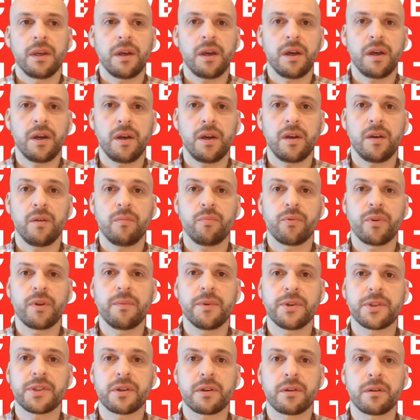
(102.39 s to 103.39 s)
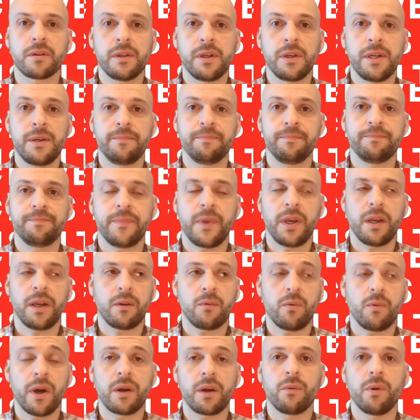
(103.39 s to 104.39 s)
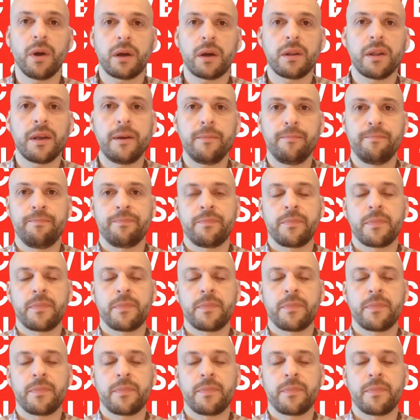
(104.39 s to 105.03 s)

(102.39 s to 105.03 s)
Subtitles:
prematurely and quite quickly,